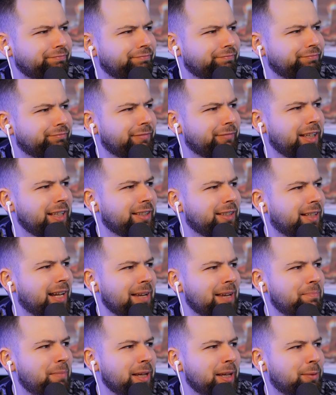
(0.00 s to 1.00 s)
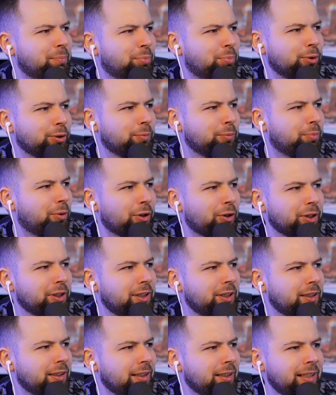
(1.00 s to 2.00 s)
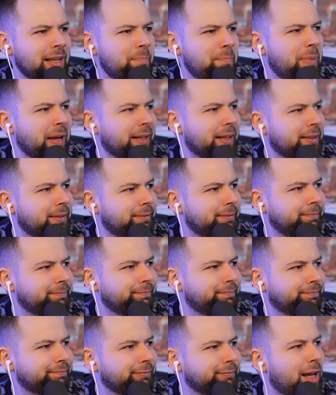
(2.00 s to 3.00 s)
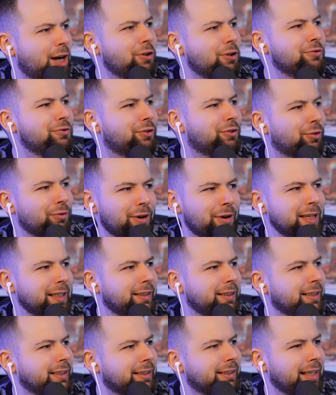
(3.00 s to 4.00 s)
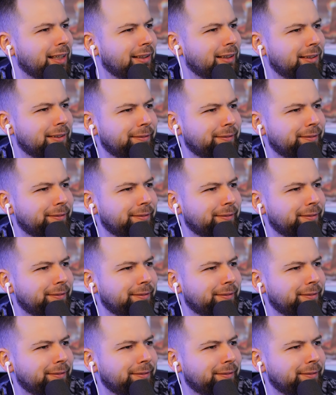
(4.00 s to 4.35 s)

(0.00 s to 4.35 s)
This guy made pulled pork in a pan. How crazy is that?